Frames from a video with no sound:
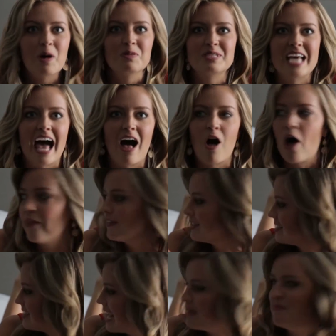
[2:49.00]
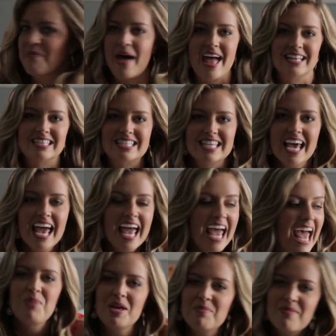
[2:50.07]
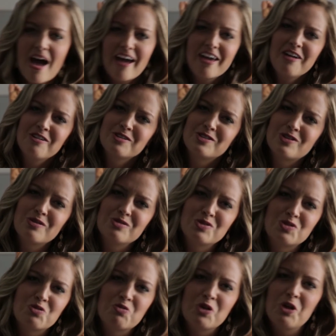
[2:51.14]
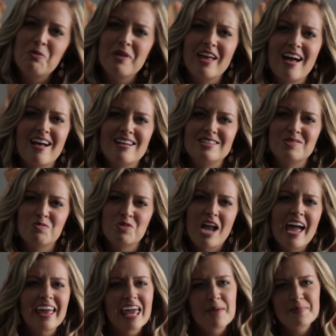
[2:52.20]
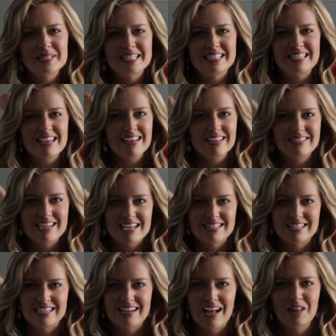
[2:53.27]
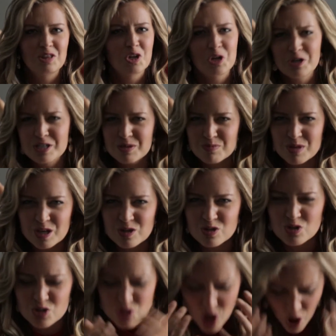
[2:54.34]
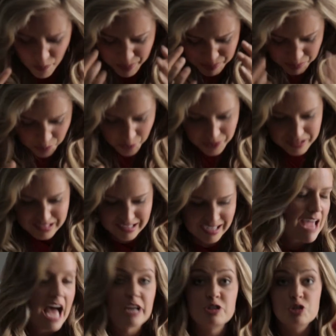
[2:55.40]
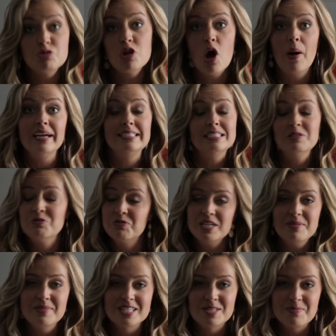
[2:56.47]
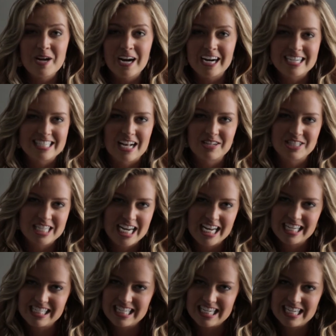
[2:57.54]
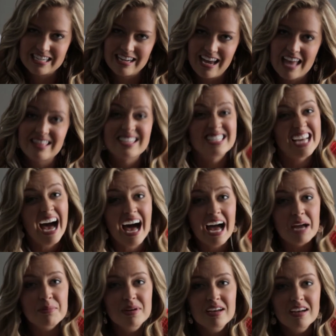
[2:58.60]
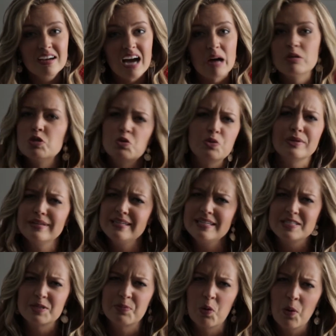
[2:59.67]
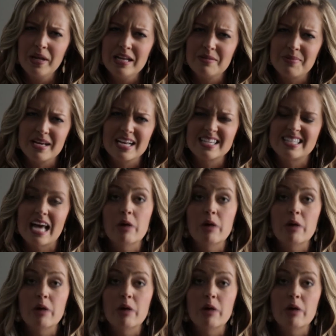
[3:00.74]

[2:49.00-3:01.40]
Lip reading: hotel on these same beds. Being back here is so surreal because when I came as a teen contestant, I learned something so important. As you know, I didn't win Miss America's Outstanding Teen. At the time, I was really disappointed because